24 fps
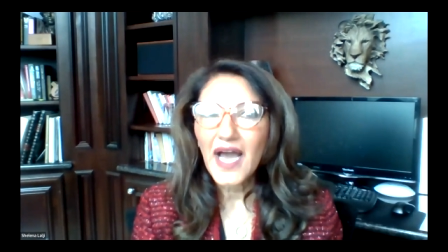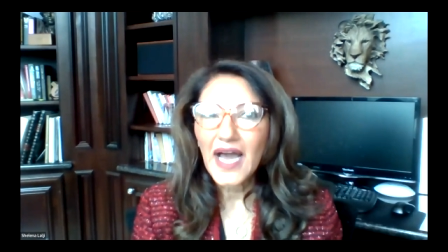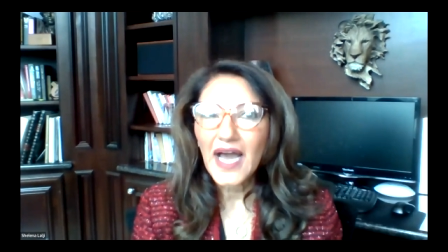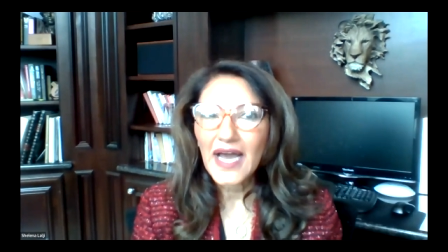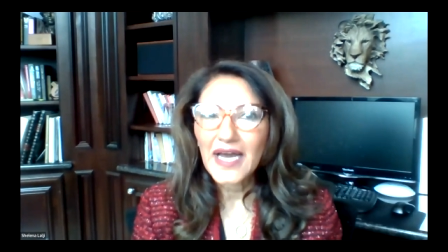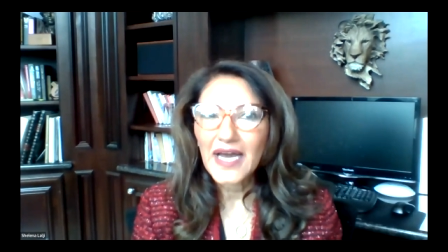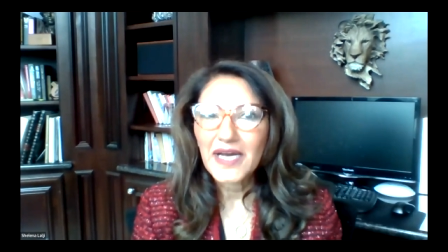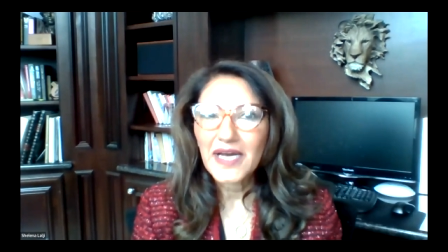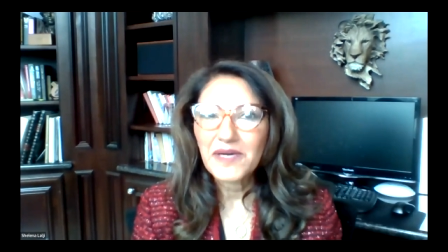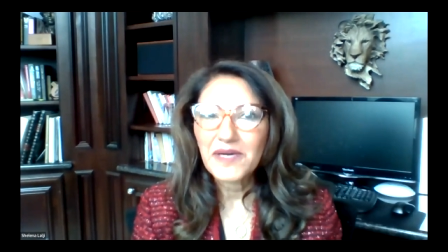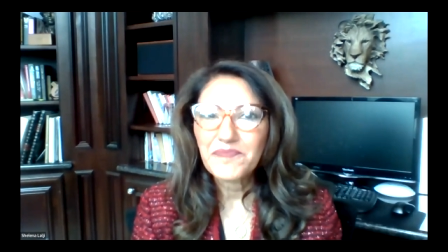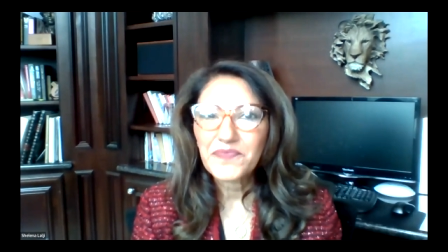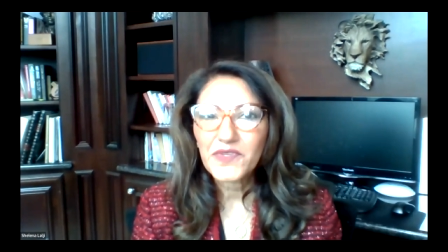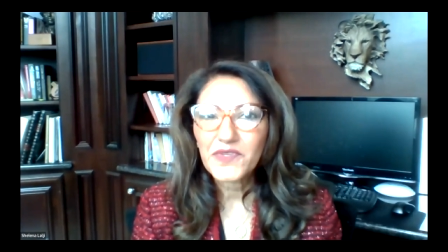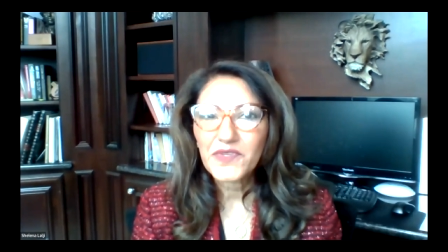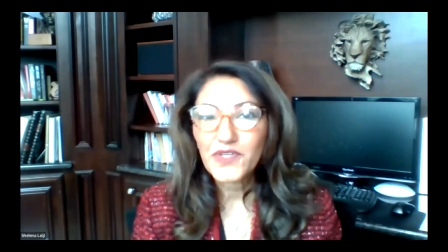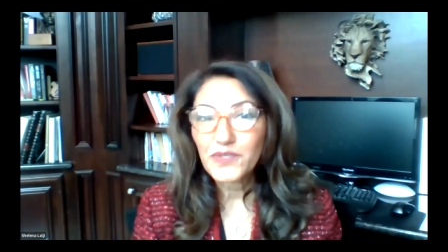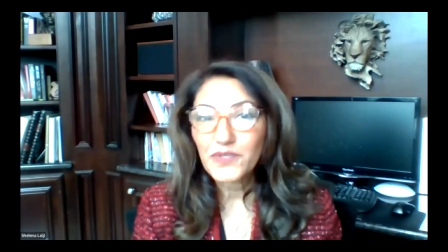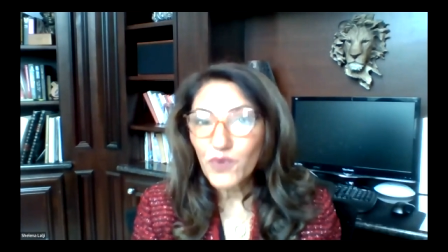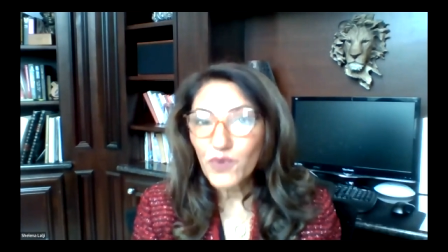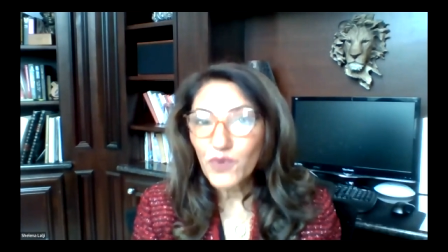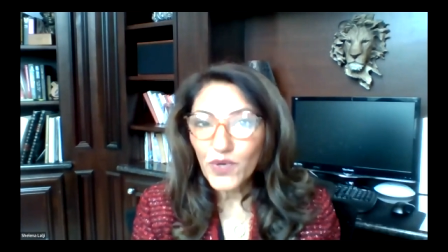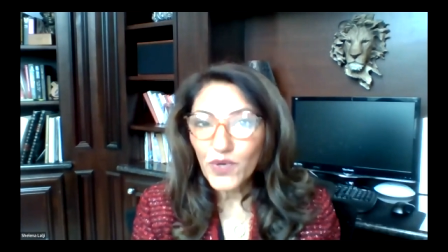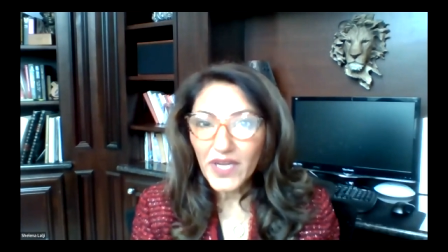Um,
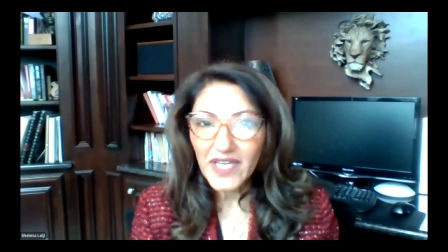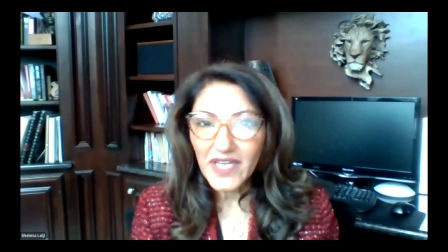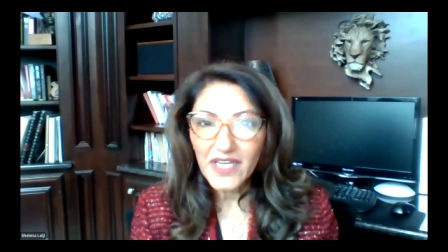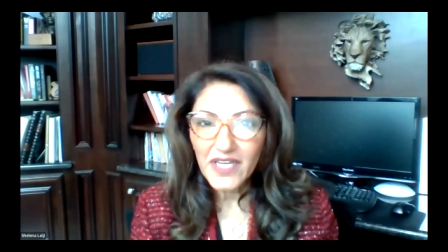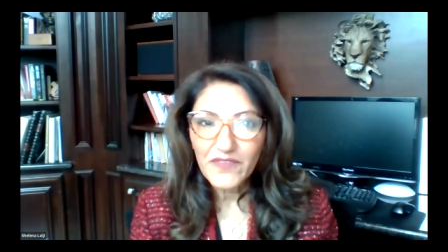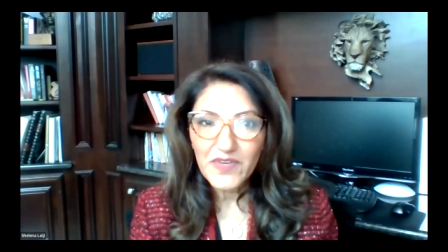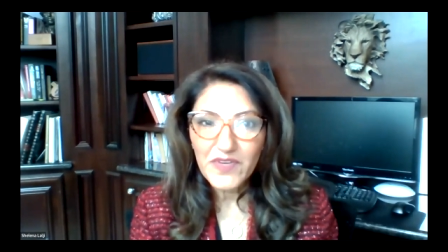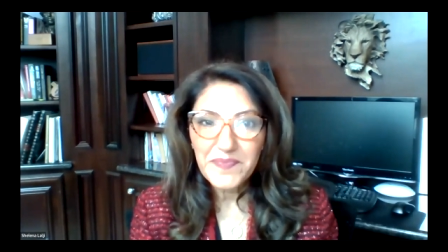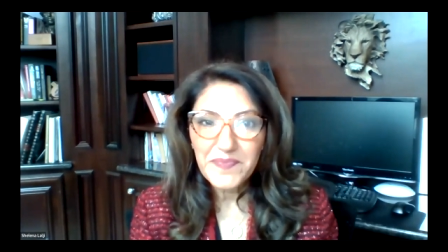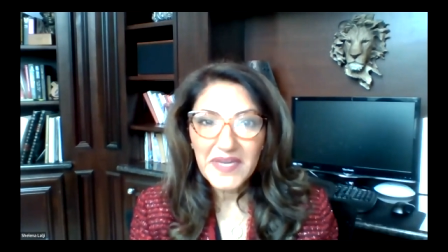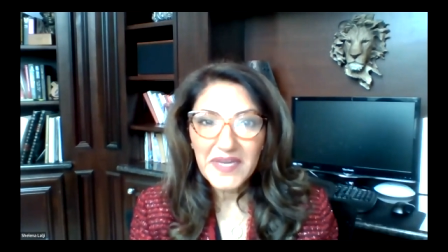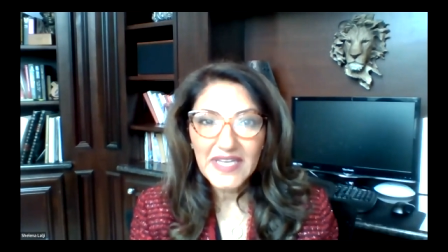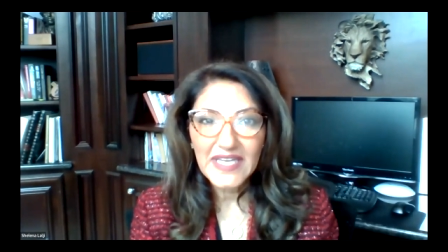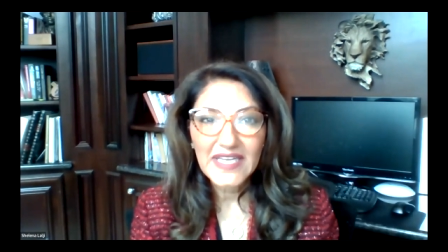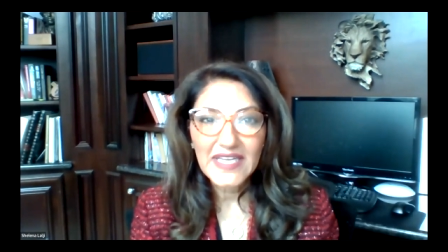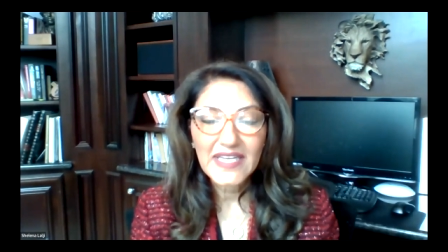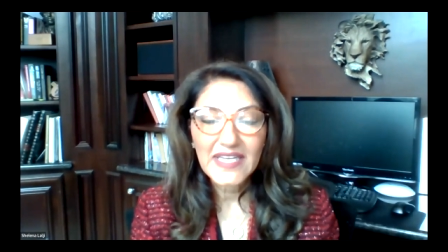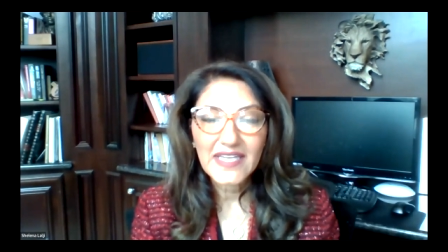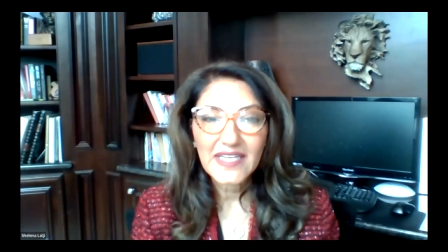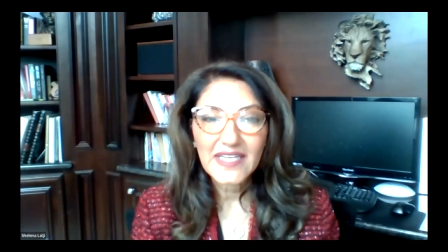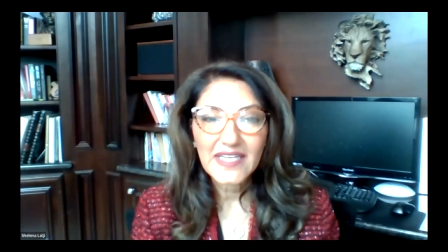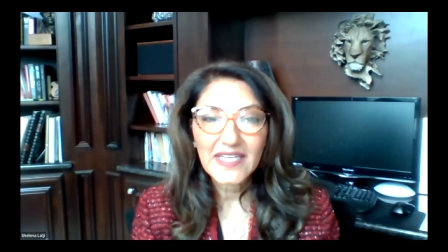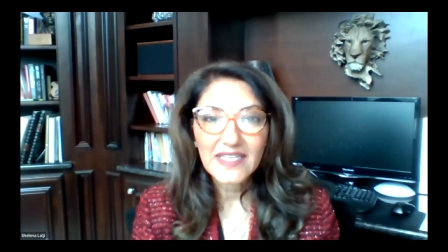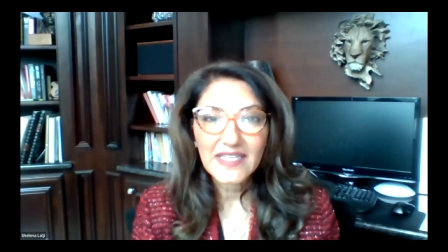good morning, everybody.